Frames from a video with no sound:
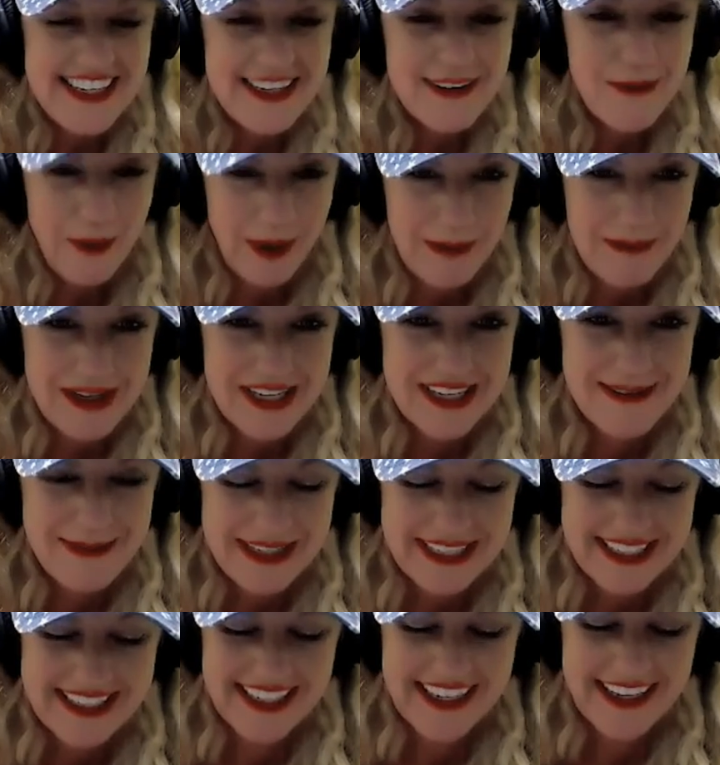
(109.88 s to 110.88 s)
you want me to
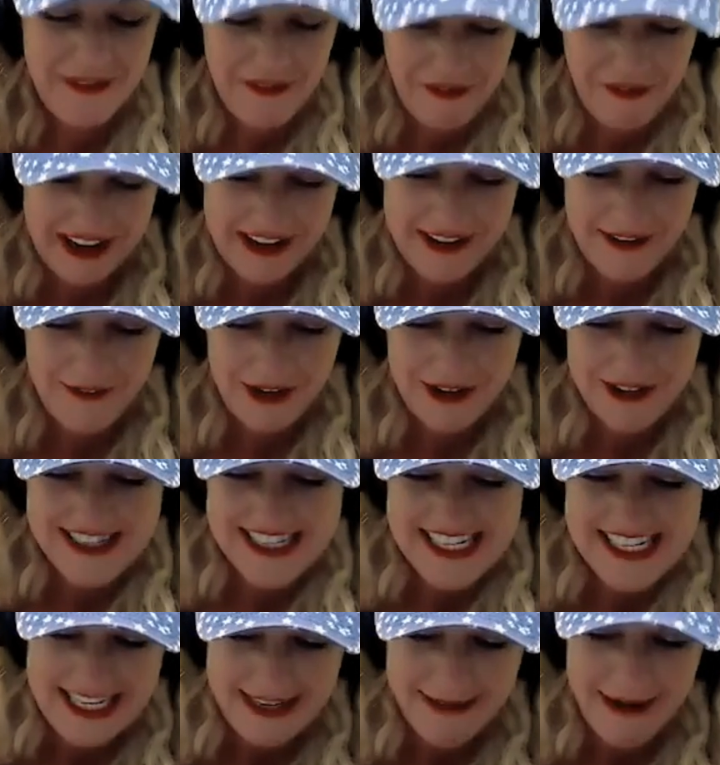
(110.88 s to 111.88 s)
be a fan of your
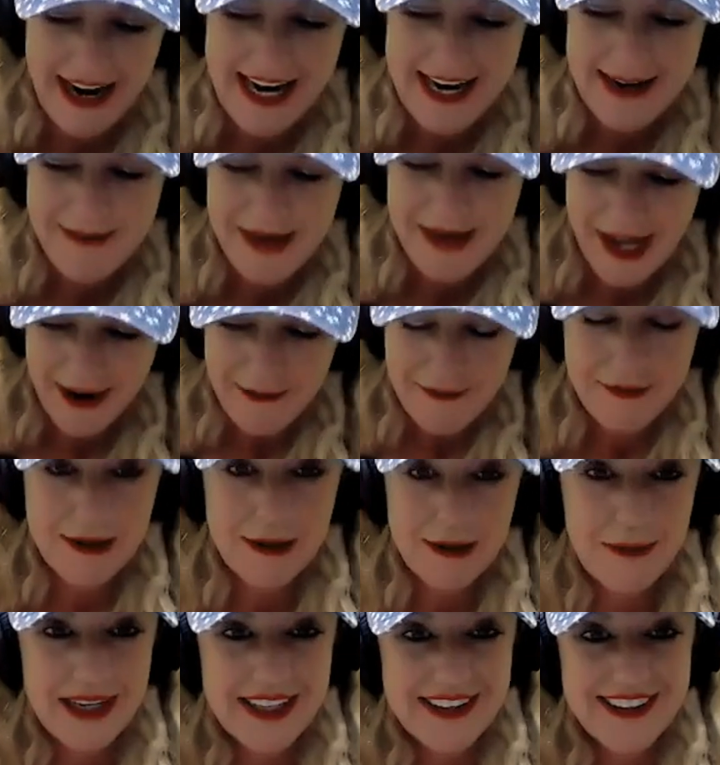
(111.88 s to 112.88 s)
team. I am not
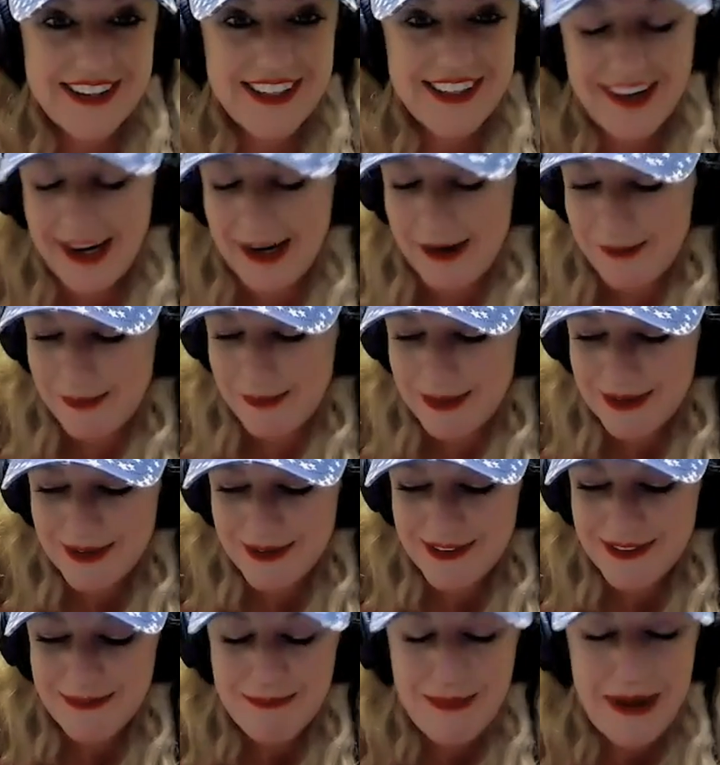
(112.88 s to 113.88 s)
fair weathered. I
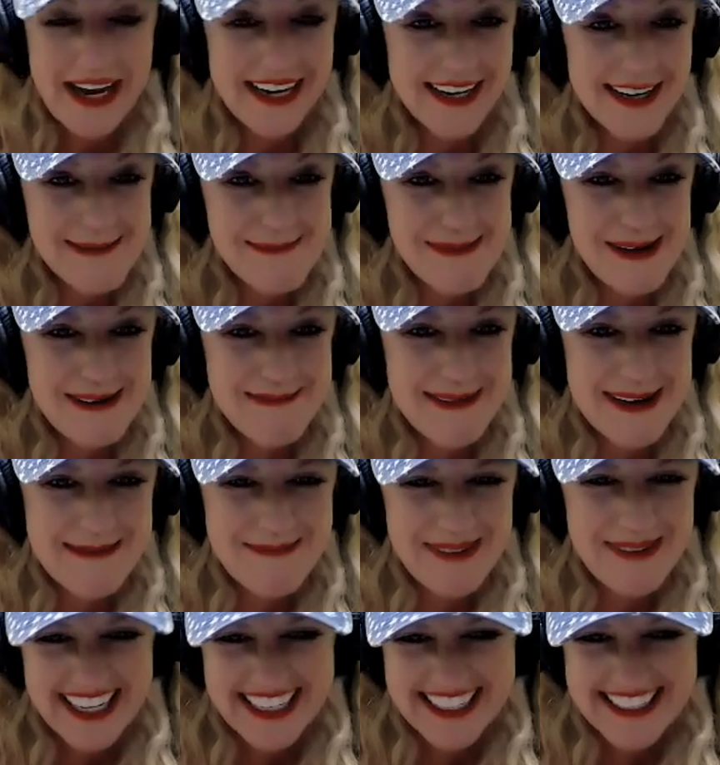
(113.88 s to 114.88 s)
will pay up on my
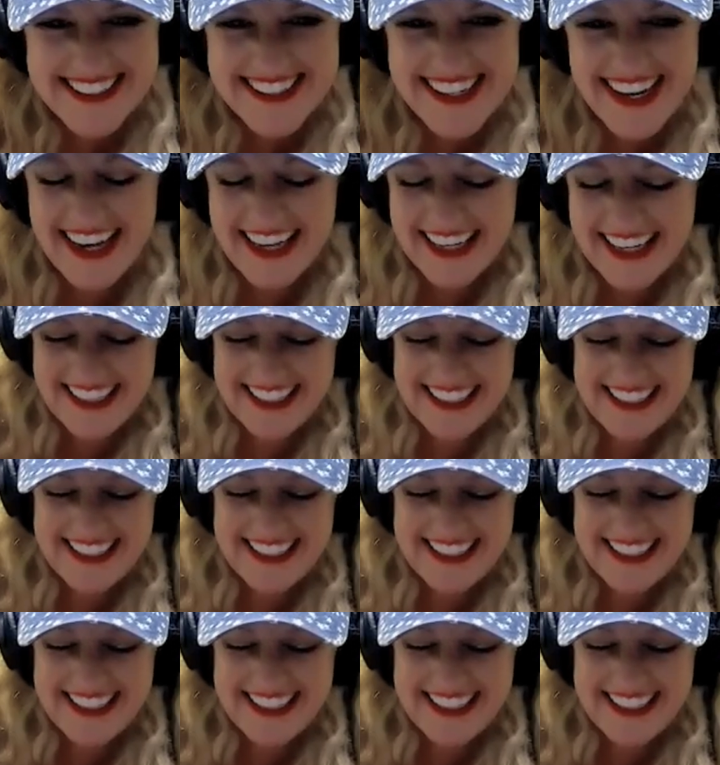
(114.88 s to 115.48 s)
bets. Back